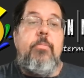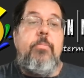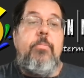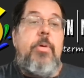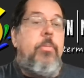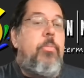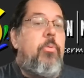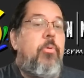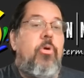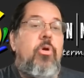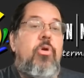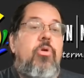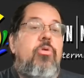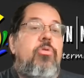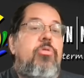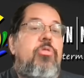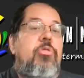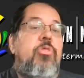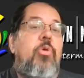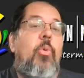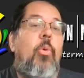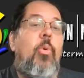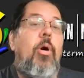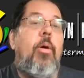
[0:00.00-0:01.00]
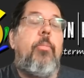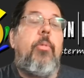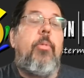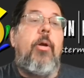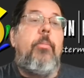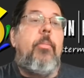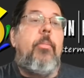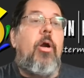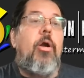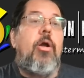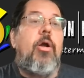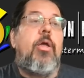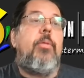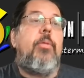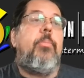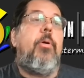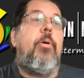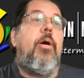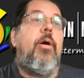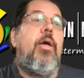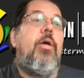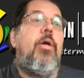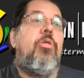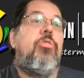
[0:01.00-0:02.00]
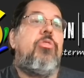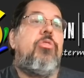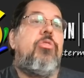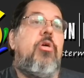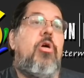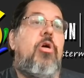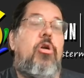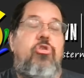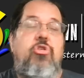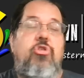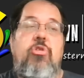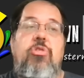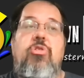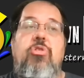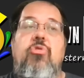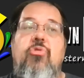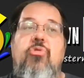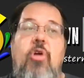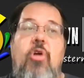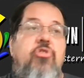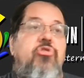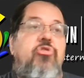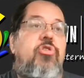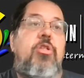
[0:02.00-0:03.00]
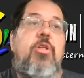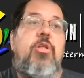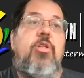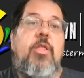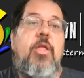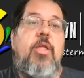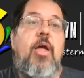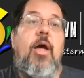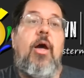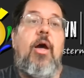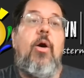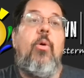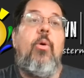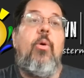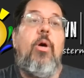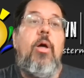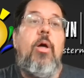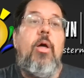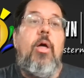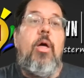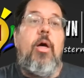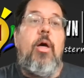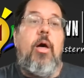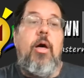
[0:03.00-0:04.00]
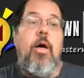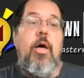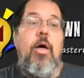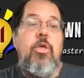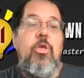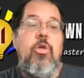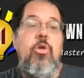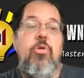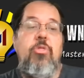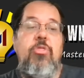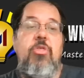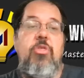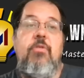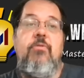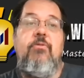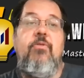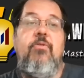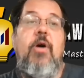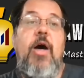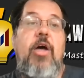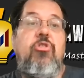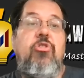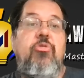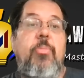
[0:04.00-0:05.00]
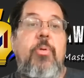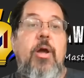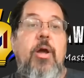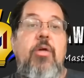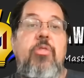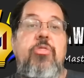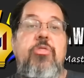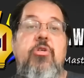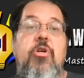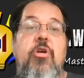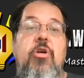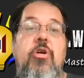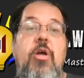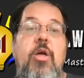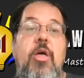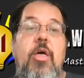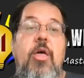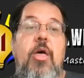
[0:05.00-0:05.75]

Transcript: People who are using the Walmart marketplace are just crushing it now uh, using FlashPricer.